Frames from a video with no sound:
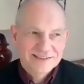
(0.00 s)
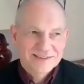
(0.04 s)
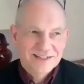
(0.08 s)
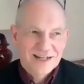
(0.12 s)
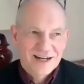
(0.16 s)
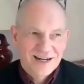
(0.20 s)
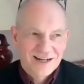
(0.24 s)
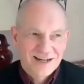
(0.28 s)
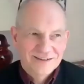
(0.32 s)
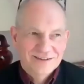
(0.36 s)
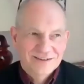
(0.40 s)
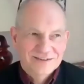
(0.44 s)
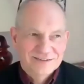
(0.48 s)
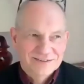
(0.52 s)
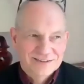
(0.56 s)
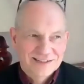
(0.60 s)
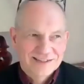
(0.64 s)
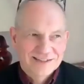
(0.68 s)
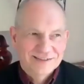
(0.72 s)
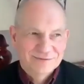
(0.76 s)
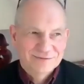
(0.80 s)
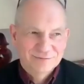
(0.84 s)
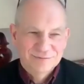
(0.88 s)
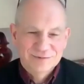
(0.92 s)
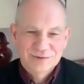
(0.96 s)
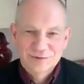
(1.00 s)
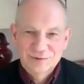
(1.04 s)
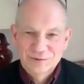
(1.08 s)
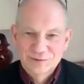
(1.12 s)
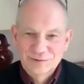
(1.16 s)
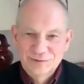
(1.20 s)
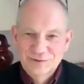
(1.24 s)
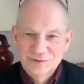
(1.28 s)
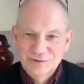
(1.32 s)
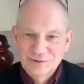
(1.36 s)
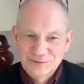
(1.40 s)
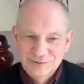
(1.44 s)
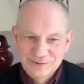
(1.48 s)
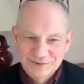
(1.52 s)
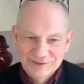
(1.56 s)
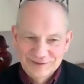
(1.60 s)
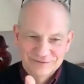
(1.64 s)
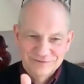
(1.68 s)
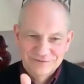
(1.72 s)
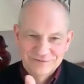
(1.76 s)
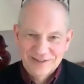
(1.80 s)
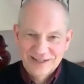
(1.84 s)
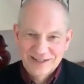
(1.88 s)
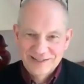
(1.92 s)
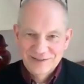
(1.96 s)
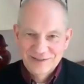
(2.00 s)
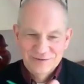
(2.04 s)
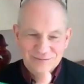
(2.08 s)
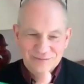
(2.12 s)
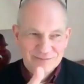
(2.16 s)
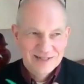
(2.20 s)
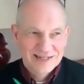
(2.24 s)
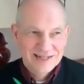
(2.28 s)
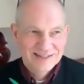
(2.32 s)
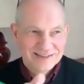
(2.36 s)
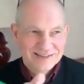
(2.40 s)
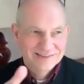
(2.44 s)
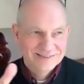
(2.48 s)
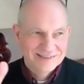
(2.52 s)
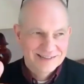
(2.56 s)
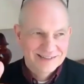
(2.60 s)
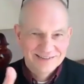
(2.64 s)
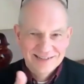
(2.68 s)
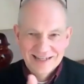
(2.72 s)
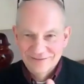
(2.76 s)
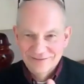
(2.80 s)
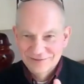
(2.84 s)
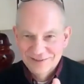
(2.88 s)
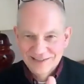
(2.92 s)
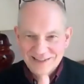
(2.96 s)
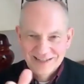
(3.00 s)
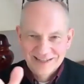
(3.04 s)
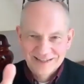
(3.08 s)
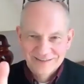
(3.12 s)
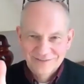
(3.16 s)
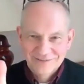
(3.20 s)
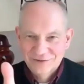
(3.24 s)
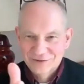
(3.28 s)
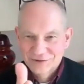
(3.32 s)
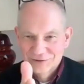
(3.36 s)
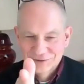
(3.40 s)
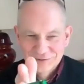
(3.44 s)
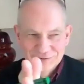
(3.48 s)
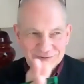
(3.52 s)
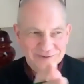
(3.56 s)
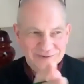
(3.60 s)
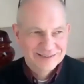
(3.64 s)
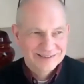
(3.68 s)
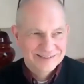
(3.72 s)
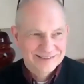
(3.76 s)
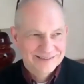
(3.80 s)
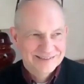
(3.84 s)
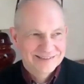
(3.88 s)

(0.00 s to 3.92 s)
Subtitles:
that's the hardest thing, to find your balance and navigate through